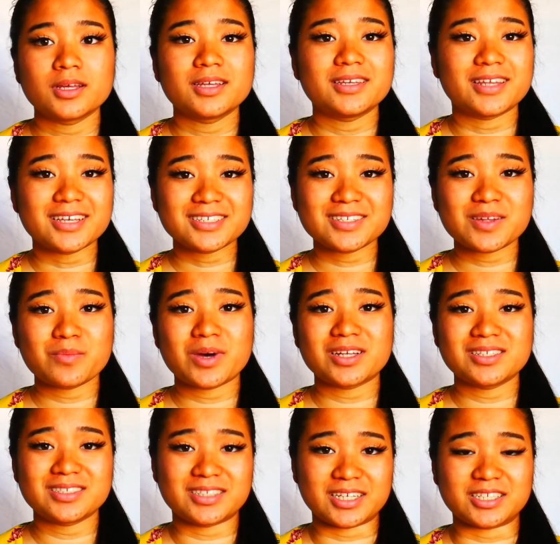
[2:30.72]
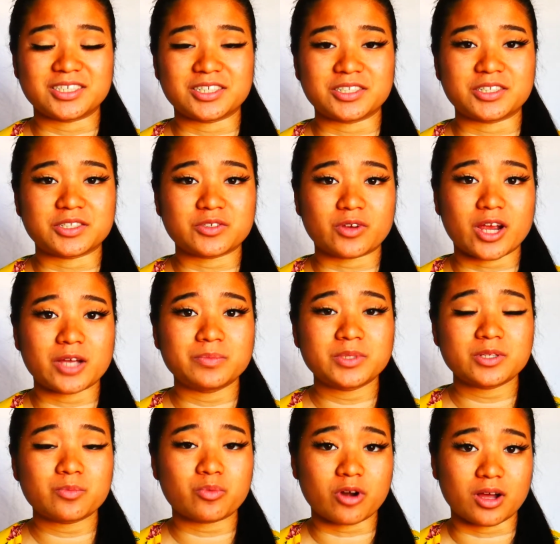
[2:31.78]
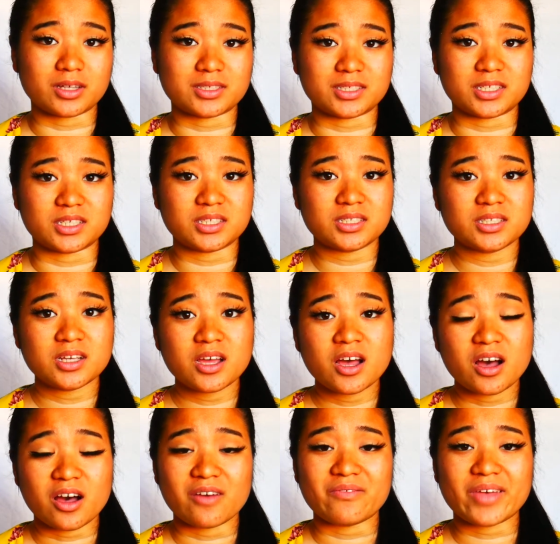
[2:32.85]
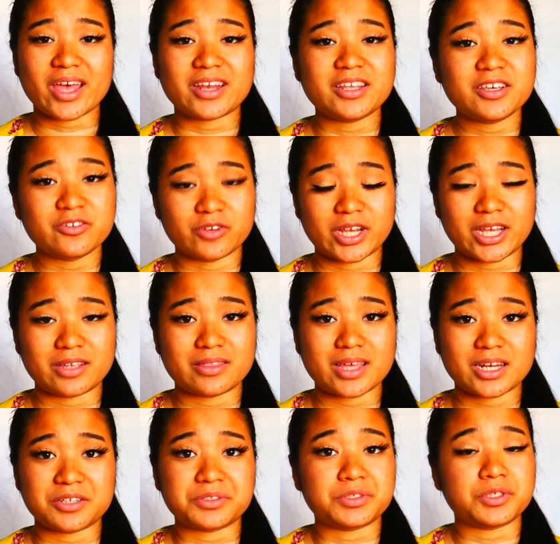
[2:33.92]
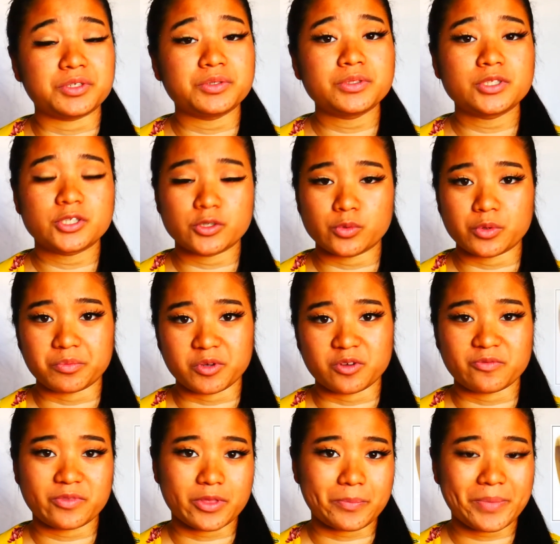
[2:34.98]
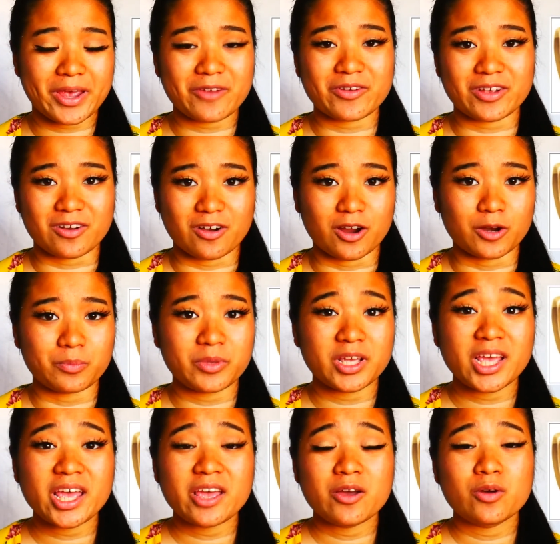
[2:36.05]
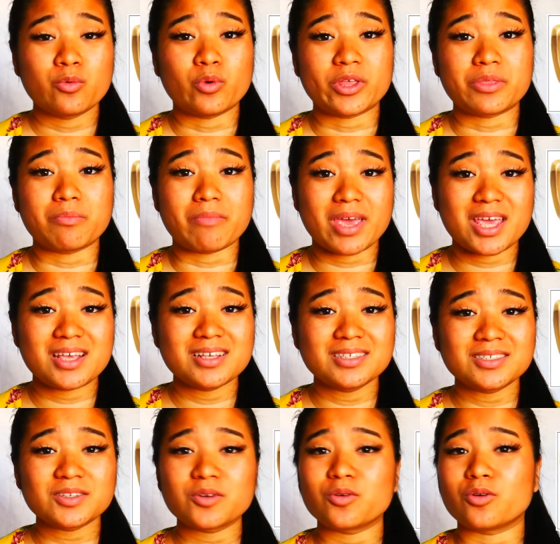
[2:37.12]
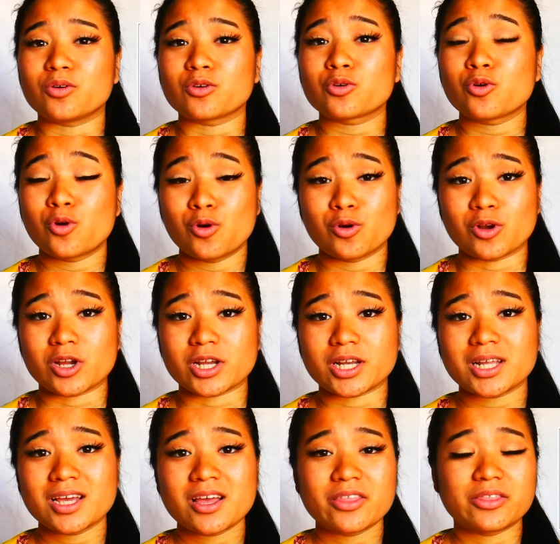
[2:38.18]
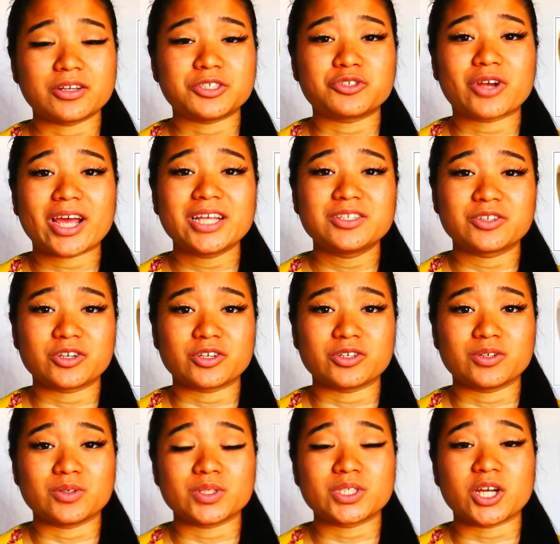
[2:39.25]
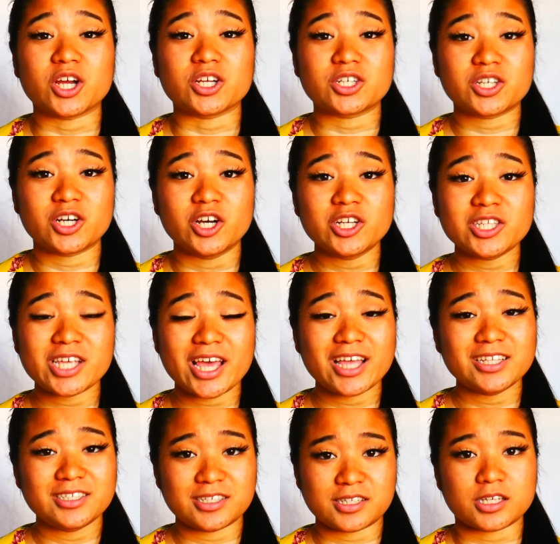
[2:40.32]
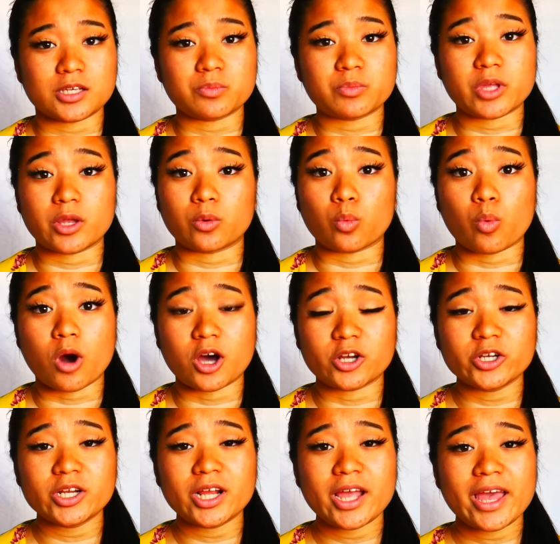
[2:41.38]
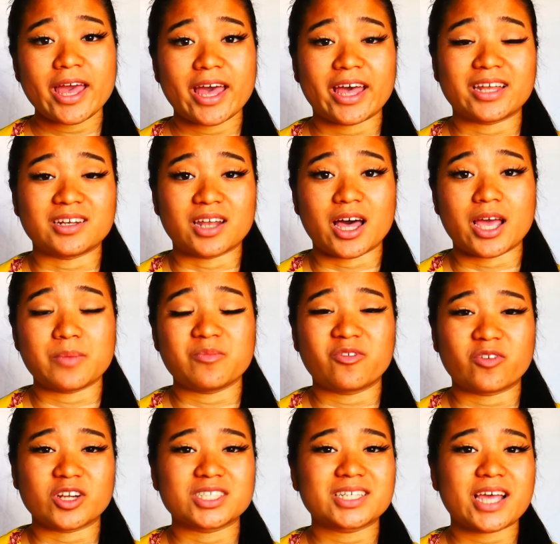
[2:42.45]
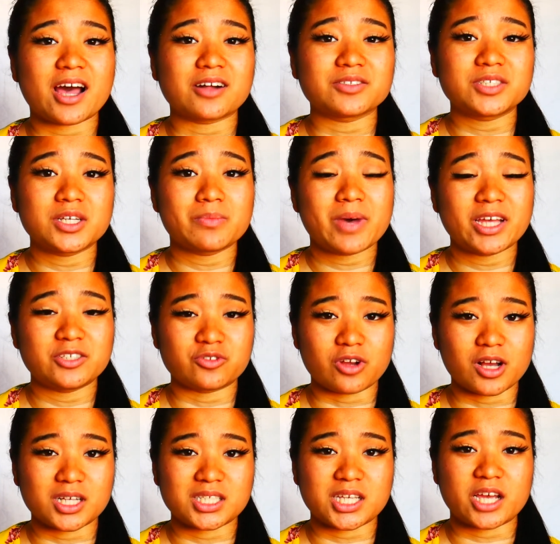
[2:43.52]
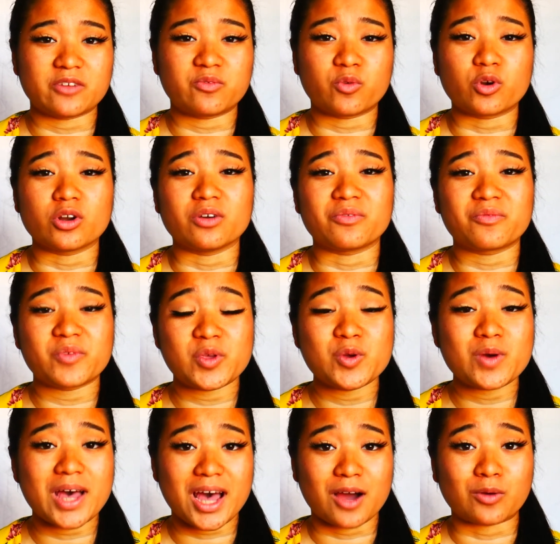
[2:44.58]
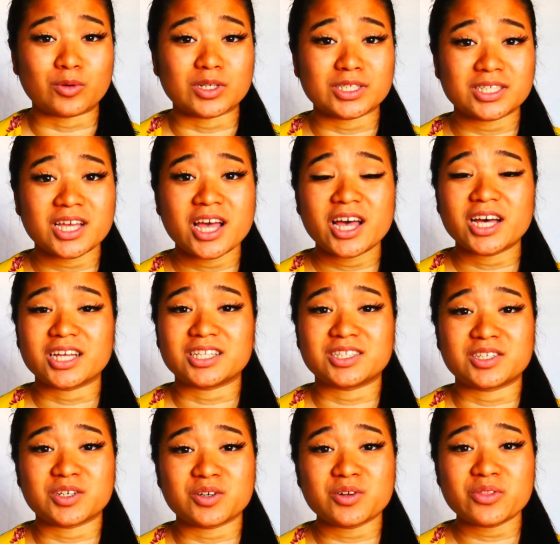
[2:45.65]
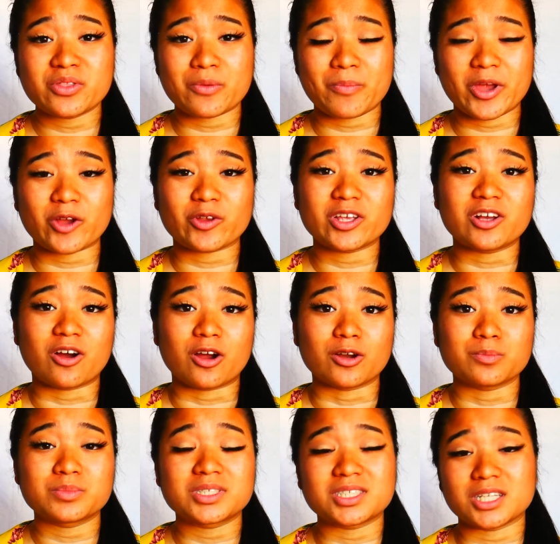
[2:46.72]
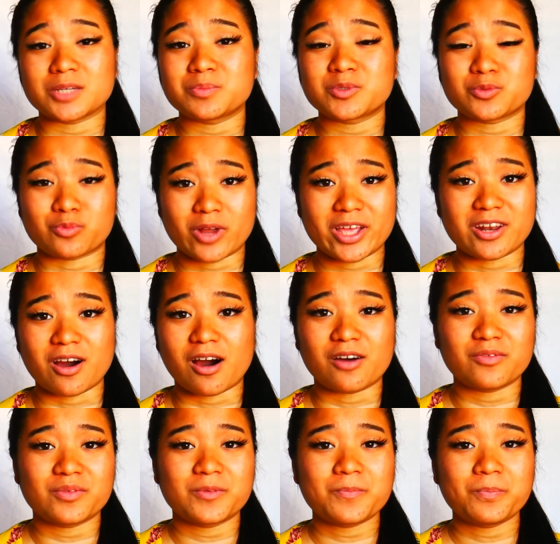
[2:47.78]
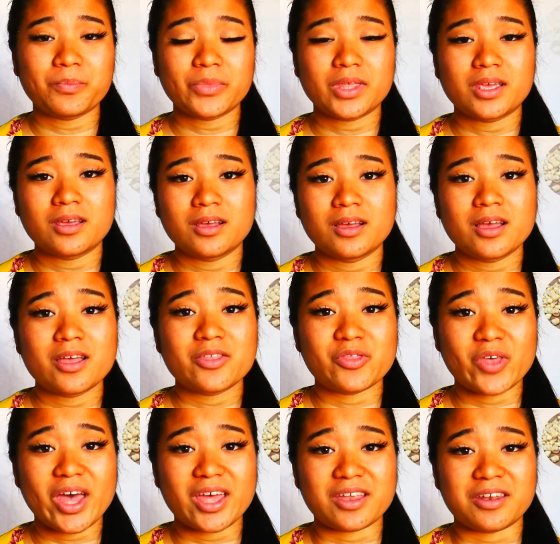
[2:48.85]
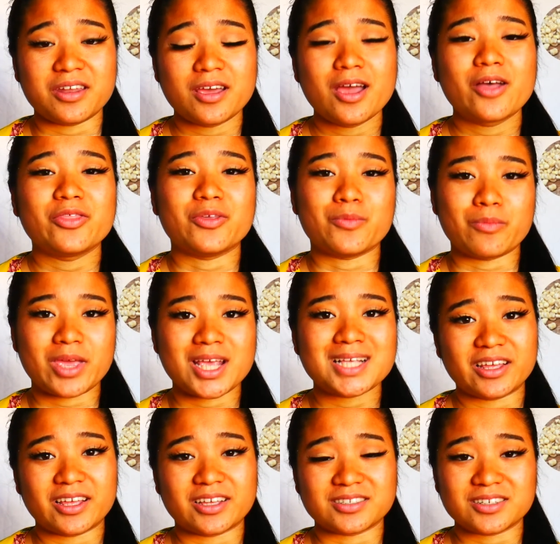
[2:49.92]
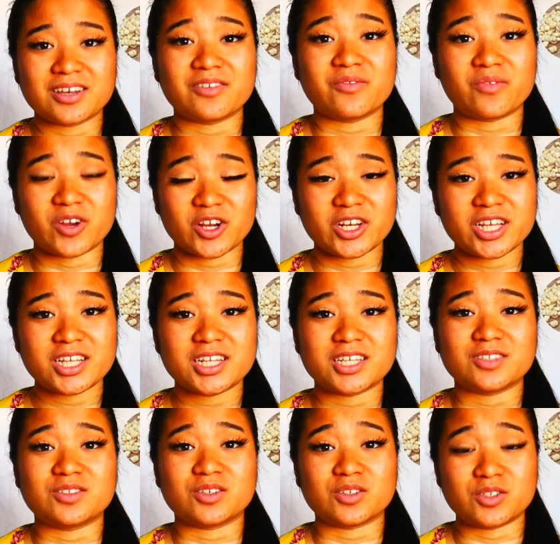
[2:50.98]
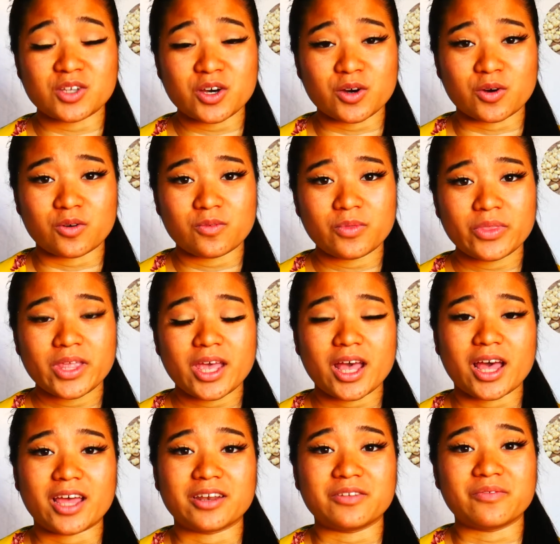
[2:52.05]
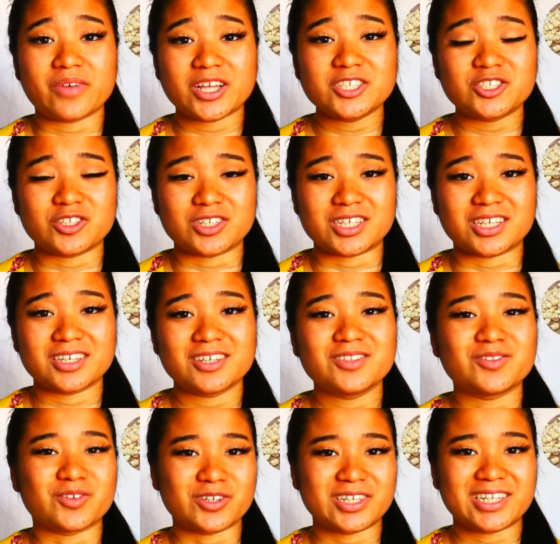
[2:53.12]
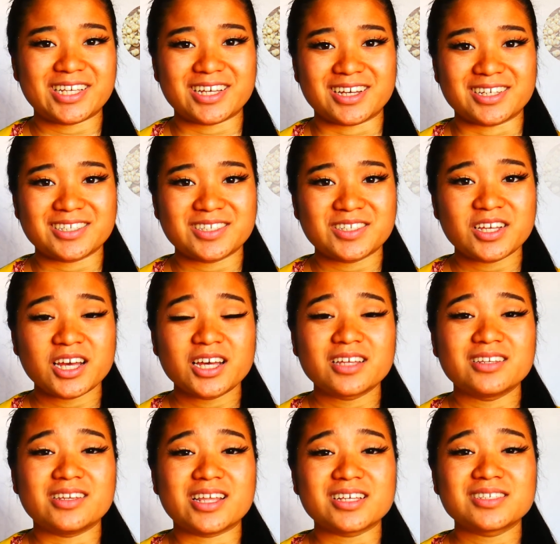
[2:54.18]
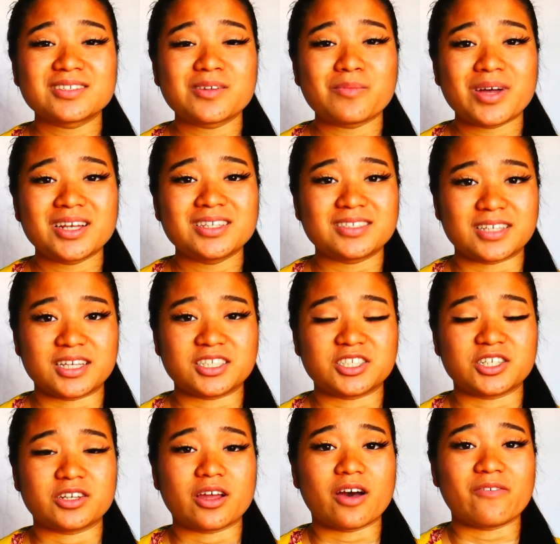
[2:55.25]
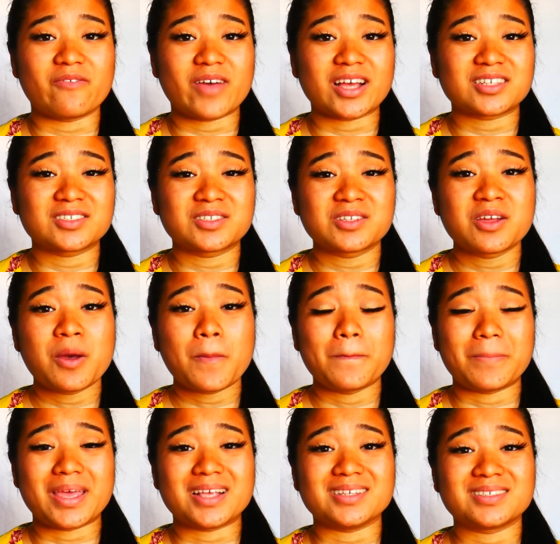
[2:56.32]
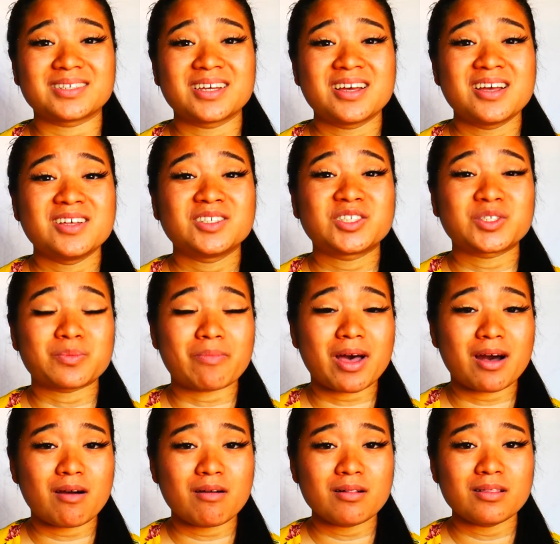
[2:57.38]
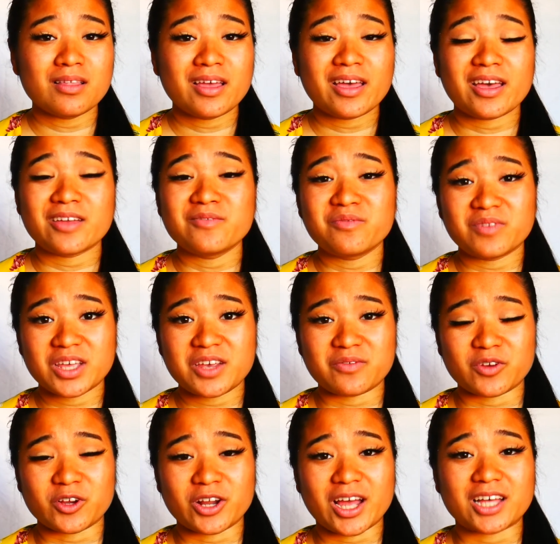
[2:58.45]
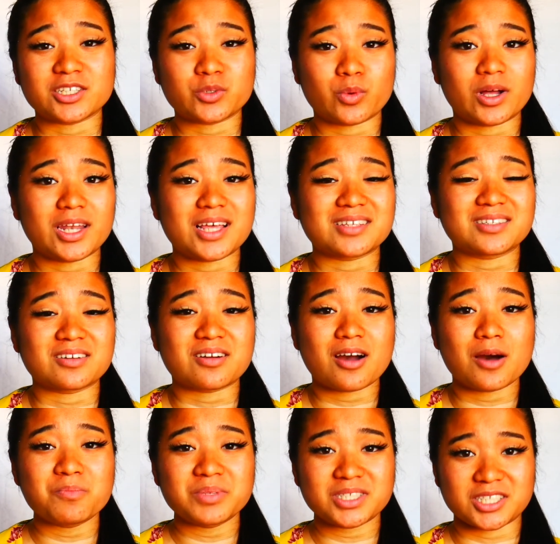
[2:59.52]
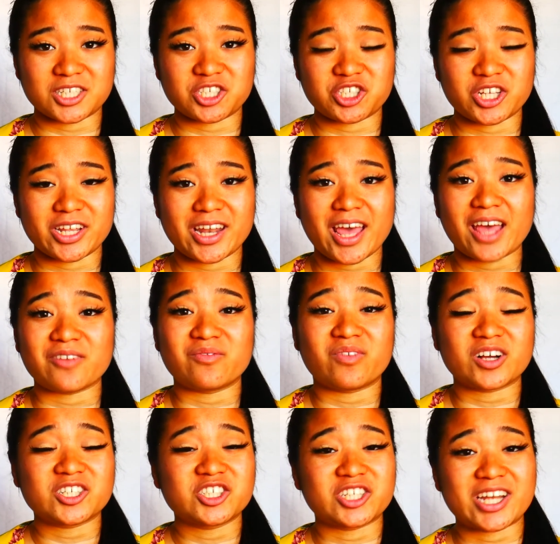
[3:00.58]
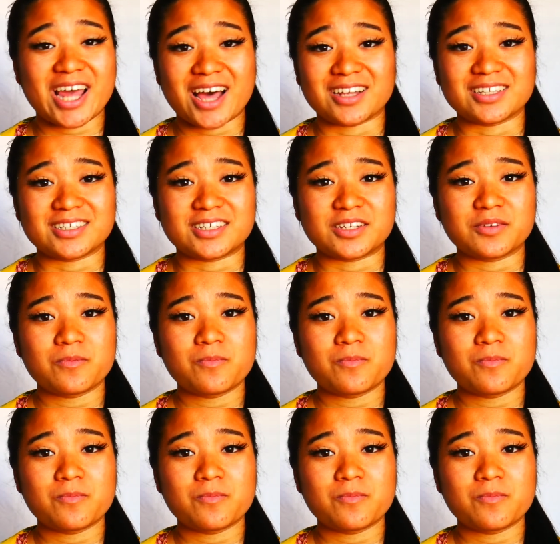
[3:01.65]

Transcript: Nixtamalization describes the process of any grain that is used to remove the pericarp. With maize or corn, the dried kernels are cooked and steeped in water and lime for its calcium hydroxide for a few hours until the pericarp slips right off. Then, the maize is converted into dough and eventually tortillas. Nixtamalization affects maize smell and flavor as well as the composition and functionality.